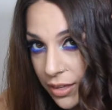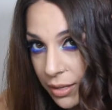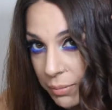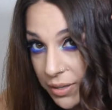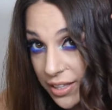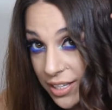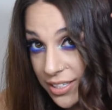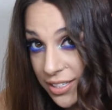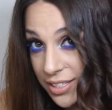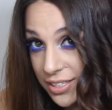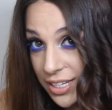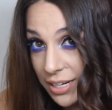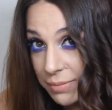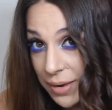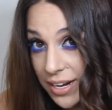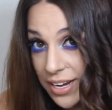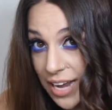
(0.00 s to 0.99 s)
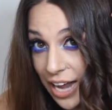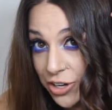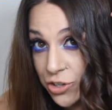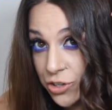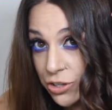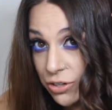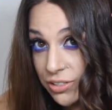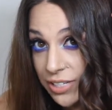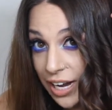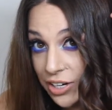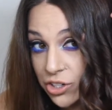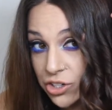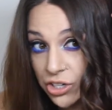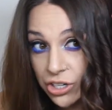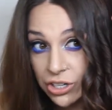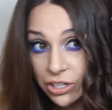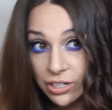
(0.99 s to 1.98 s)
but this is like my natural
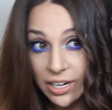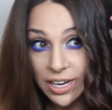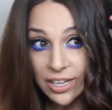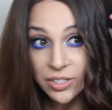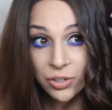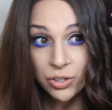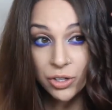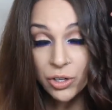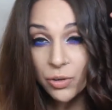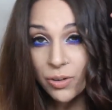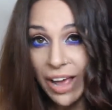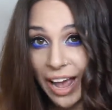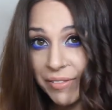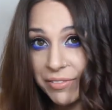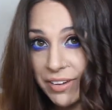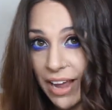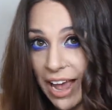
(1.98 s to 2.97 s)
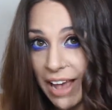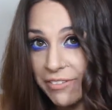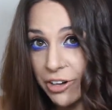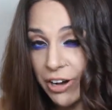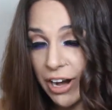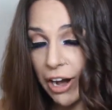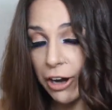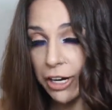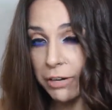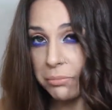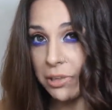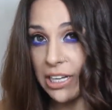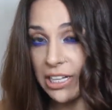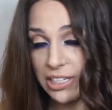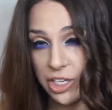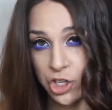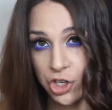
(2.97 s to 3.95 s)
texture, so you don't have to have your hair
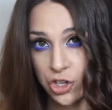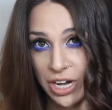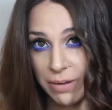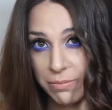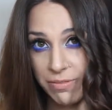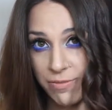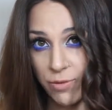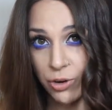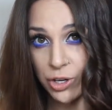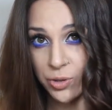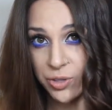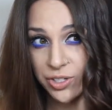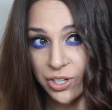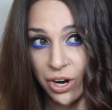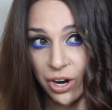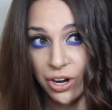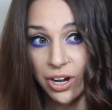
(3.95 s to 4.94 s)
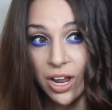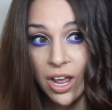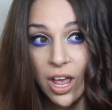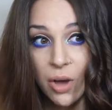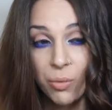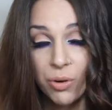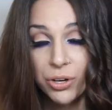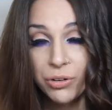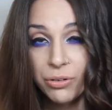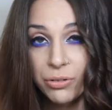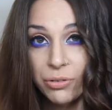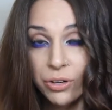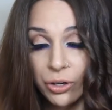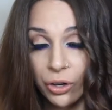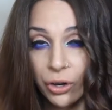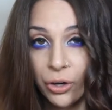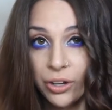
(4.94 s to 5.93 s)
completely straight before you start. When you
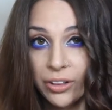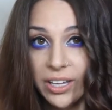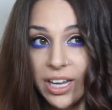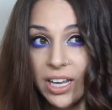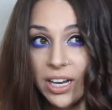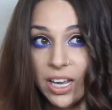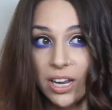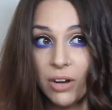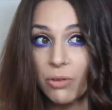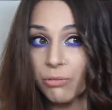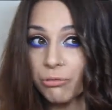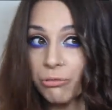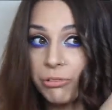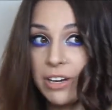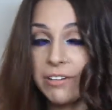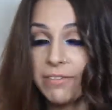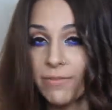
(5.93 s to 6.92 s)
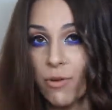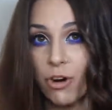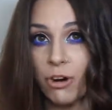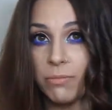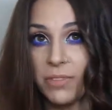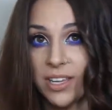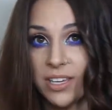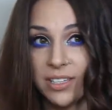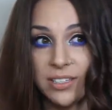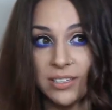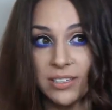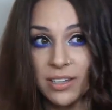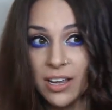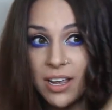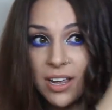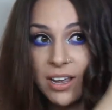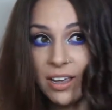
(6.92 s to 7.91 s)
curl it, it'll reform these
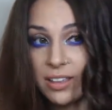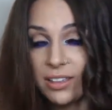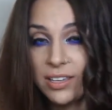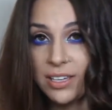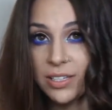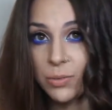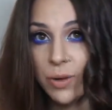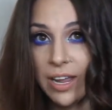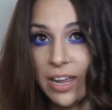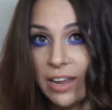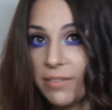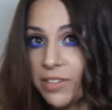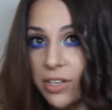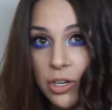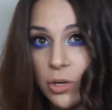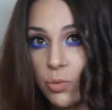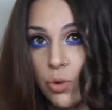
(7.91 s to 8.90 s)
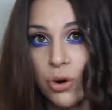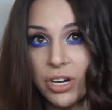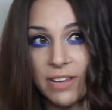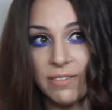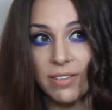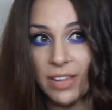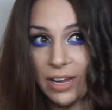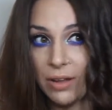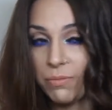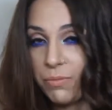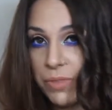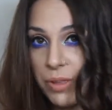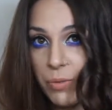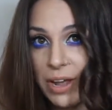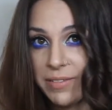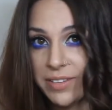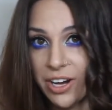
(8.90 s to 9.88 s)
waves, and you won't even, like the
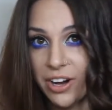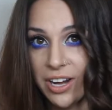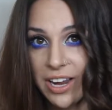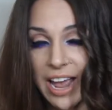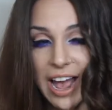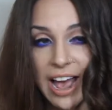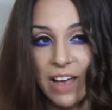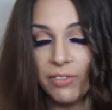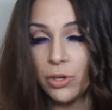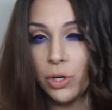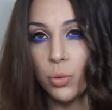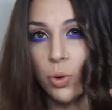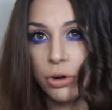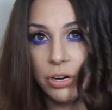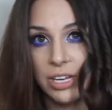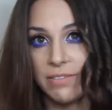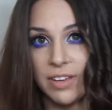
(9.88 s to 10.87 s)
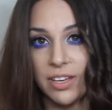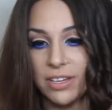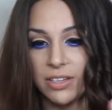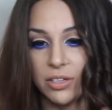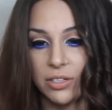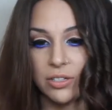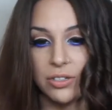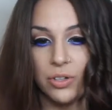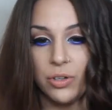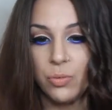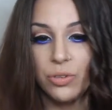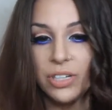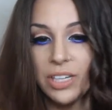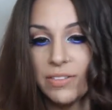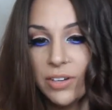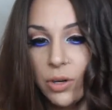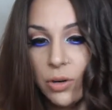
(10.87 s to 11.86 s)
waves I already have, and you wouldn't
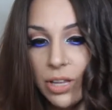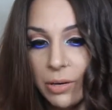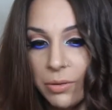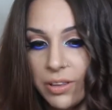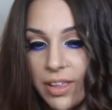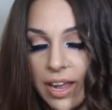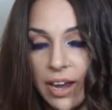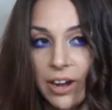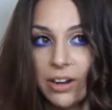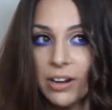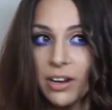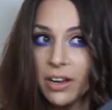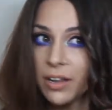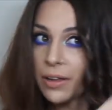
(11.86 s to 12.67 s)
even know they were there.